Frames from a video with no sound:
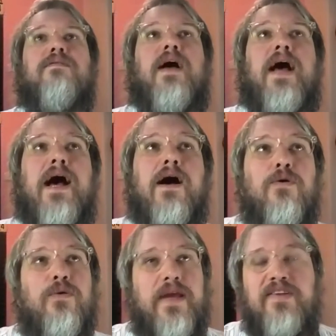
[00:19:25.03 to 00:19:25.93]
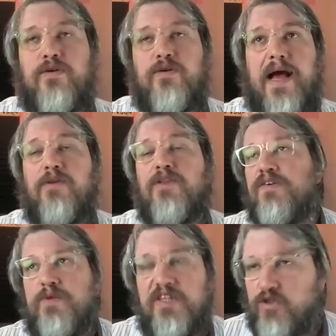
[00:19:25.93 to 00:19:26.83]
how does
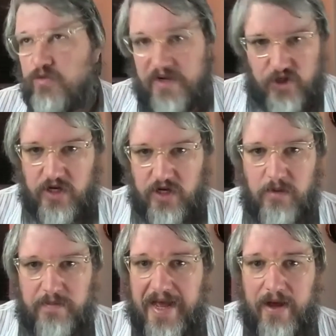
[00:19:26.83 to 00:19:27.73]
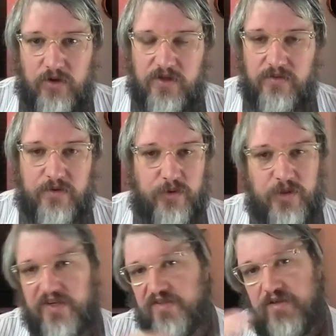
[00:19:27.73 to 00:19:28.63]
a research question come about through
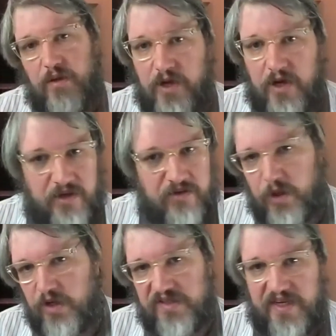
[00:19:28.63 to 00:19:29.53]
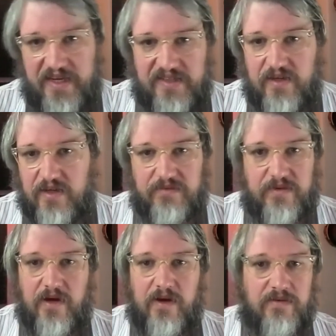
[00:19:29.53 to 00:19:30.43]
this abductive process of
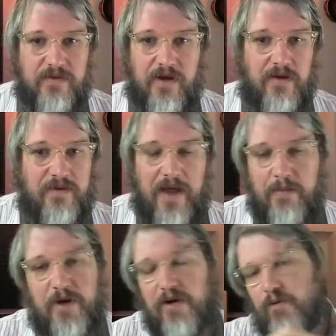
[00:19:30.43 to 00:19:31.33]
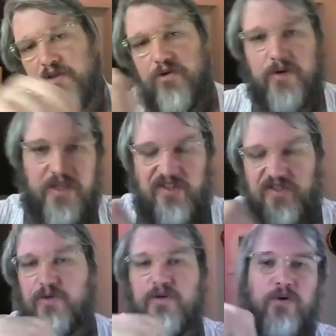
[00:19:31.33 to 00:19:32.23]
I'm going to wander in this
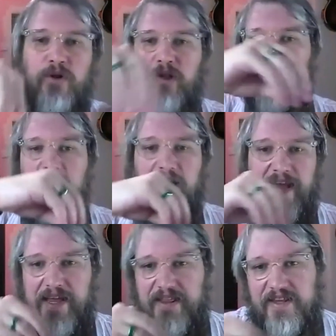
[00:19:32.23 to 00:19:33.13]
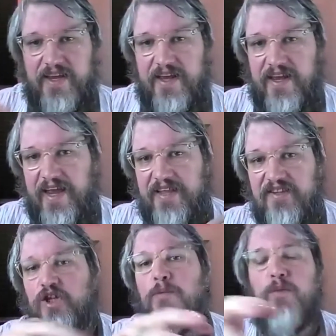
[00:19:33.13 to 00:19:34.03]
circle and
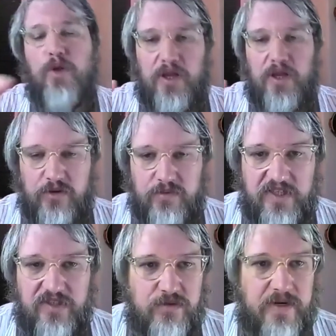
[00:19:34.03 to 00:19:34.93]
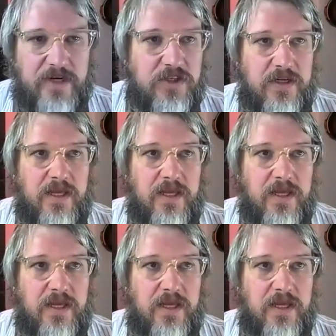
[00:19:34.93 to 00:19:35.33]
stumble onto the research question.